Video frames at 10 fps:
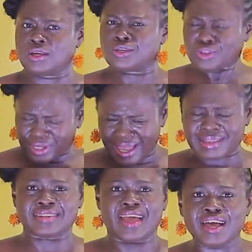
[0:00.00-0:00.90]
So
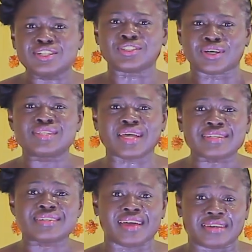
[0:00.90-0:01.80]
yes, the NGO
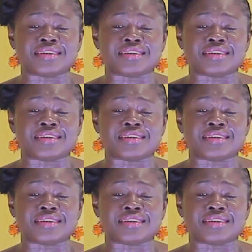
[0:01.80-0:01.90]
sector is